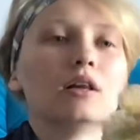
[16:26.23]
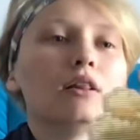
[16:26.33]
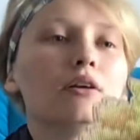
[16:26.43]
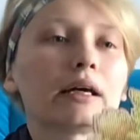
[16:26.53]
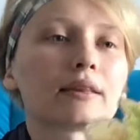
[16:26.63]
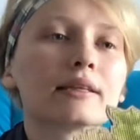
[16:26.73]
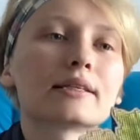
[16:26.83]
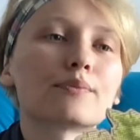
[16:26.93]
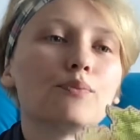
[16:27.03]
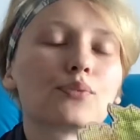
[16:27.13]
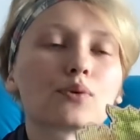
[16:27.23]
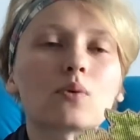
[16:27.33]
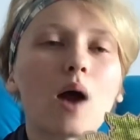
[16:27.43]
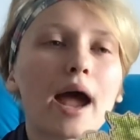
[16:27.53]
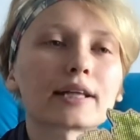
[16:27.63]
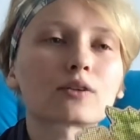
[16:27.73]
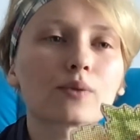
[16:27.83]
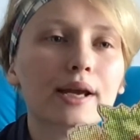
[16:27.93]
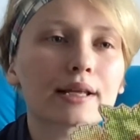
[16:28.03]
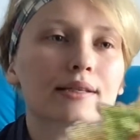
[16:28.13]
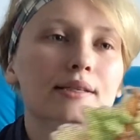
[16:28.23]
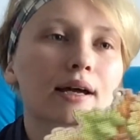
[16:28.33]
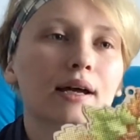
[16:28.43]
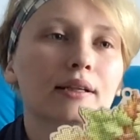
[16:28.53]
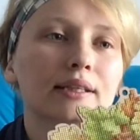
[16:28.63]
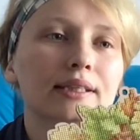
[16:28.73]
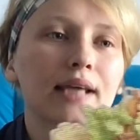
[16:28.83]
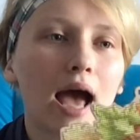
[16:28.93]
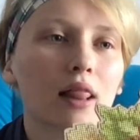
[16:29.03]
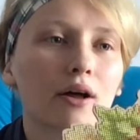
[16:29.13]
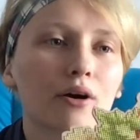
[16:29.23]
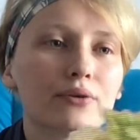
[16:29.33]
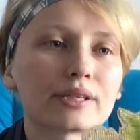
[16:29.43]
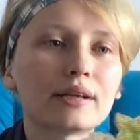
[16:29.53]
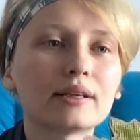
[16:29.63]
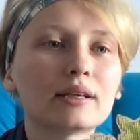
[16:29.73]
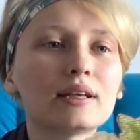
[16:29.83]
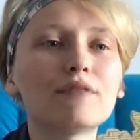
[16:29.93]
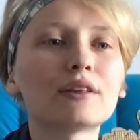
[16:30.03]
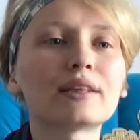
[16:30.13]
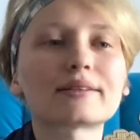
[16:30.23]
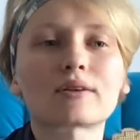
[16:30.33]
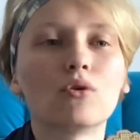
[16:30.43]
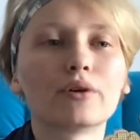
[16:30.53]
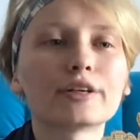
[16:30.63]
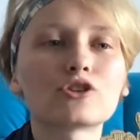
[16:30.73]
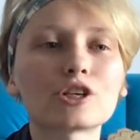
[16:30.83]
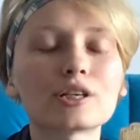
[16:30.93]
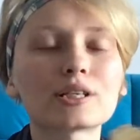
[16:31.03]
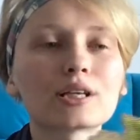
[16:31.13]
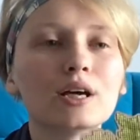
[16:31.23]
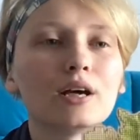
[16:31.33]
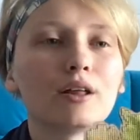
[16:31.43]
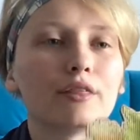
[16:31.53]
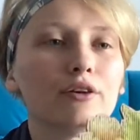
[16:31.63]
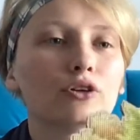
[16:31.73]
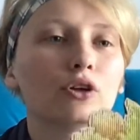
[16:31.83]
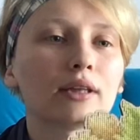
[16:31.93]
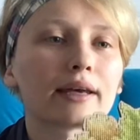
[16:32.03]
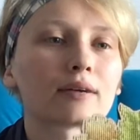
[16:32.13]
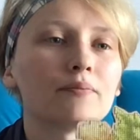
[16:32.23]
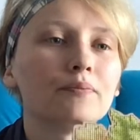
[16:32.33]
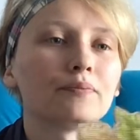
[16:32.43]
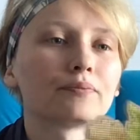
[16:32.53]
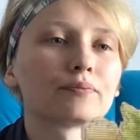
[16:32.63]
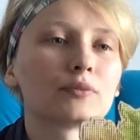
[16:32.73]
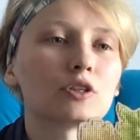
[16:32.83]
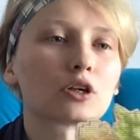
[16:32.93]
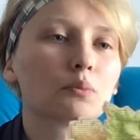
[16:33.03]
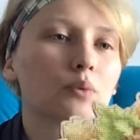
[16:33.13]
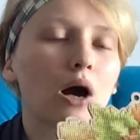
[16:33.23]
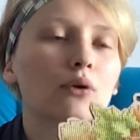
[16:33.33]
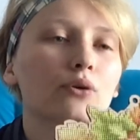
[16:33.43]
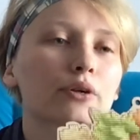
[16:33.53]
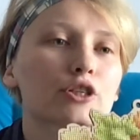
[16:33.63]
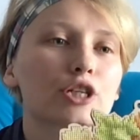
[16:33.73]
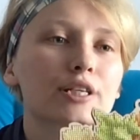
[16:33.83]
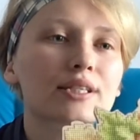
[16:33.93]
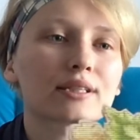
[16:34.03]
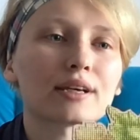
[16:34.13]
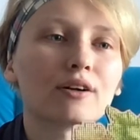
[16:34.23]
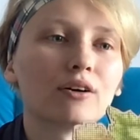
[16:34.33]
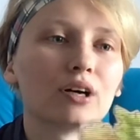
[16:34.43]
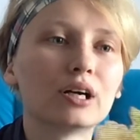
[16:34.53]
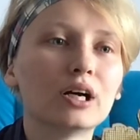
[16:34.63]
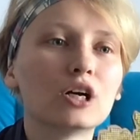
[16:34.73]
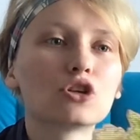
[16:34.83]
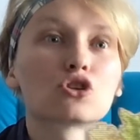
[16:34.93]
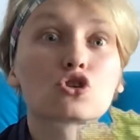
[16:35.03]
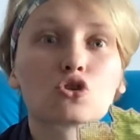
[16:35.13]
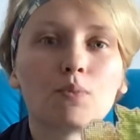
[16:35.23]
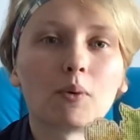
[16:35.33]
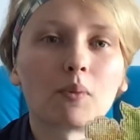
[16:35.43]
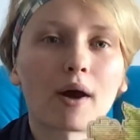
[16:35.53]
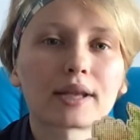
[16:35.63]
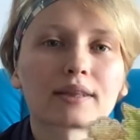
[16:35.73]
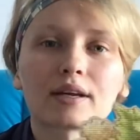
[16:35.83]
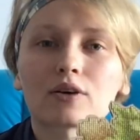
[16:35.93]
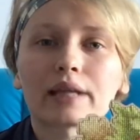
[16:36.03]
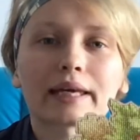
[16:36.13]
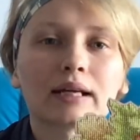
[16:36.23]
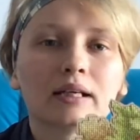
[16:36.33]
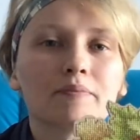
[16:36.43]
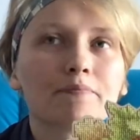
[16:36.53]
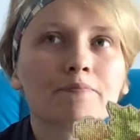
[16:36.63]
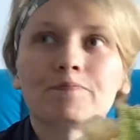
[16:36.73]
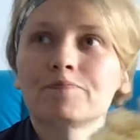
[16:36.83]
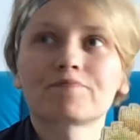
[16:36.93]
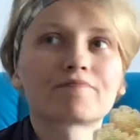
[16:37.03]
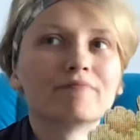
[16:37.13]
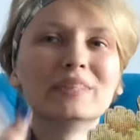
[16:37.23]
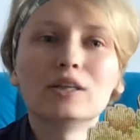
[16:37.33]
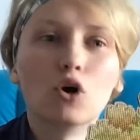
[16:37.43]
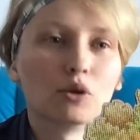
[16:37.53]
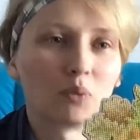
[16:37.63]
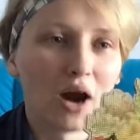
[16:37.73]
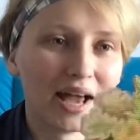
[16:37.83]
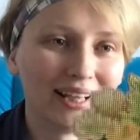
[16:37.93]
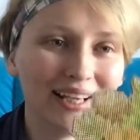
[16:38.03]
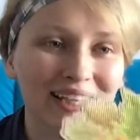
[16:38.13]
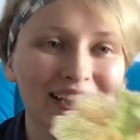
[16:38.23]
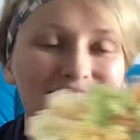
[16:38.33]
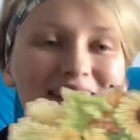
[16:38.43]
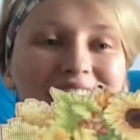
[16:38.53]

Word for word: look at these bright greens and yellows and even these oranges they're not like dark brown oranges they are super bright they're like neon bright